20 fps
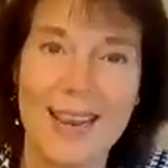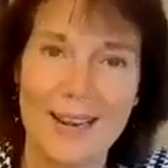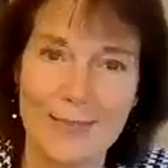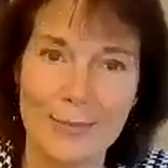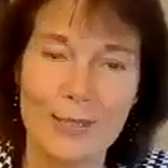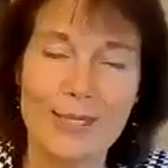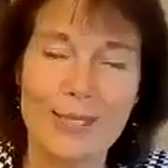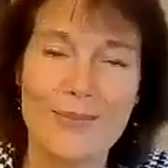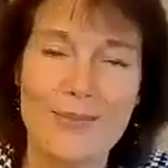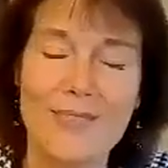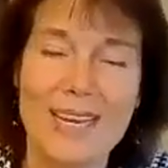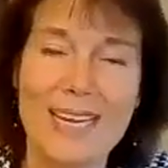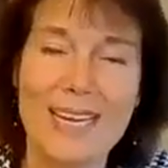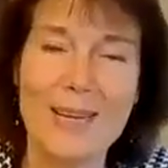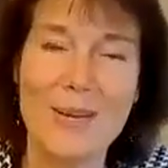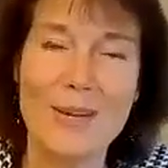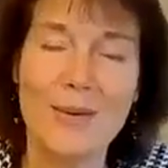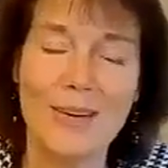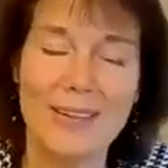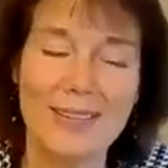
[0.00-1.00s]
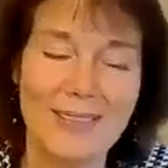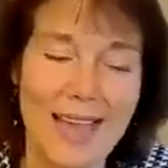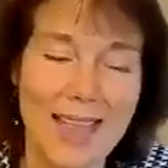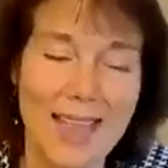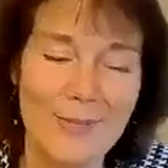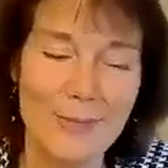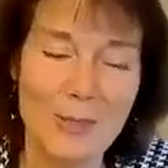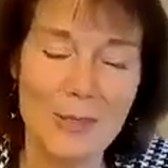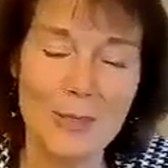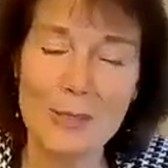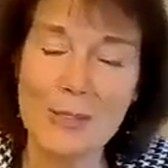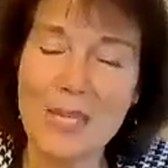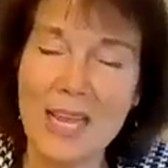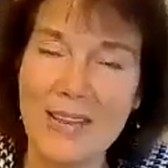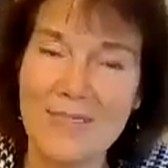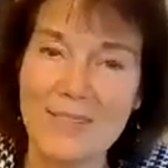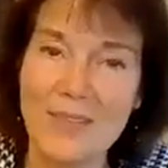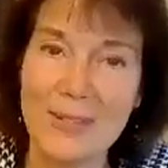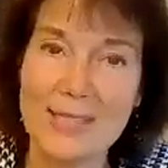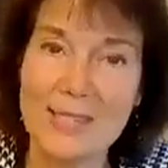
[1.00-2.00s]
thankful to meet you and glad for your
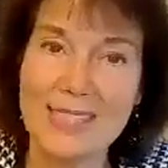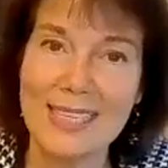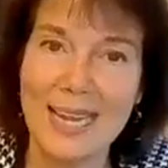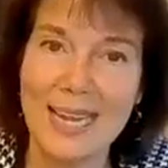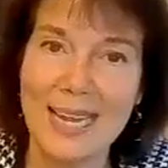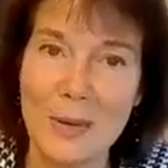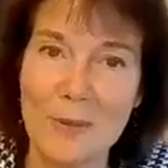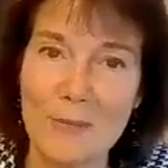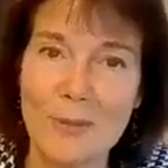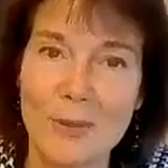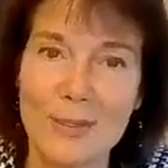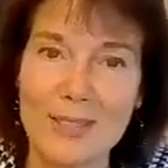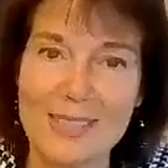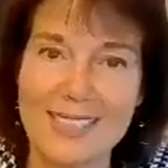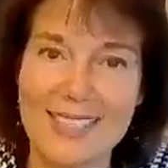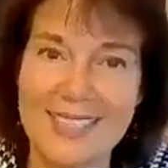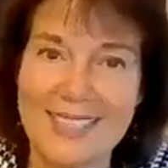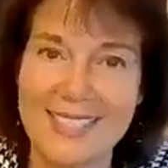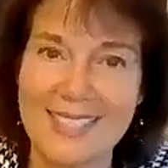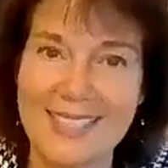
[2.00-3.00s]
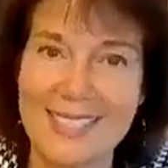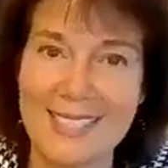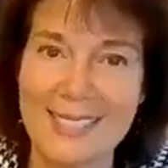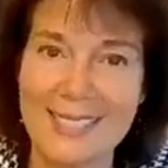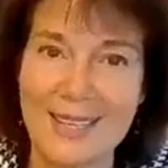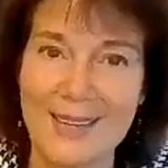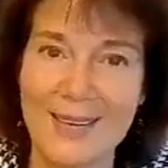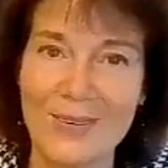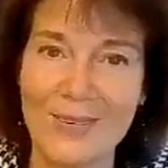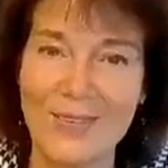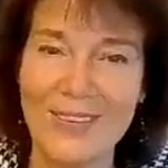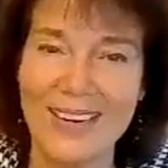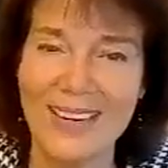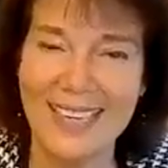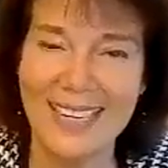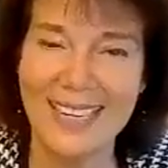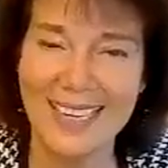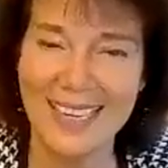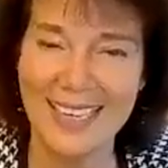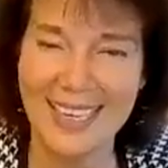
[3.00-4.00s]
time here today on Persistence
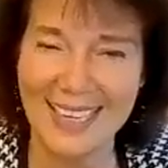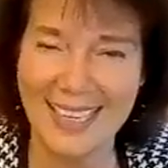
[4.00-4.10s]
U.